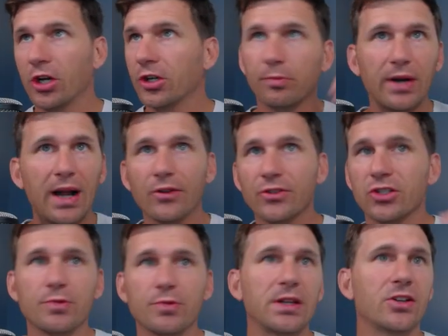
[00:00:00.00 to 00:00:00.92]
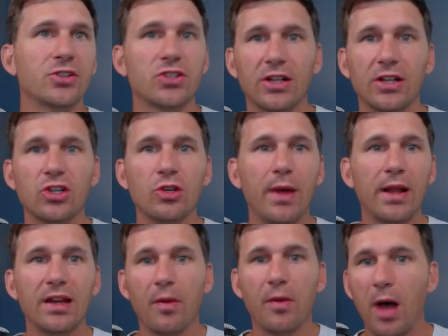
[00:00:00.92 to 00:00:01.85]
your browsers because you got too many
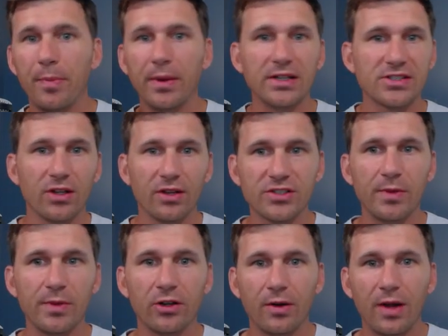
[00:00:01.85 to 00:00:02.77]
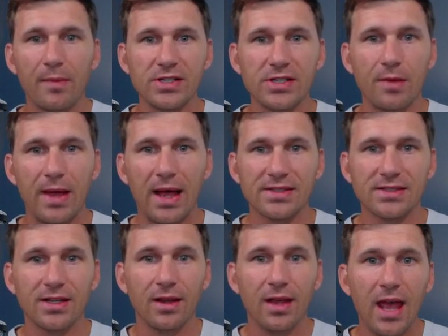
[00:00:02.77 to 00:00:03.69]
of them up and you still have something in your Amazon
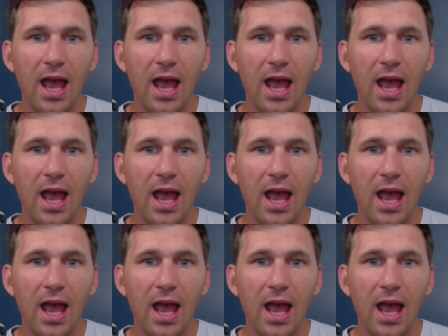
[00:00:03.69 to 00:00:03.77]
basket,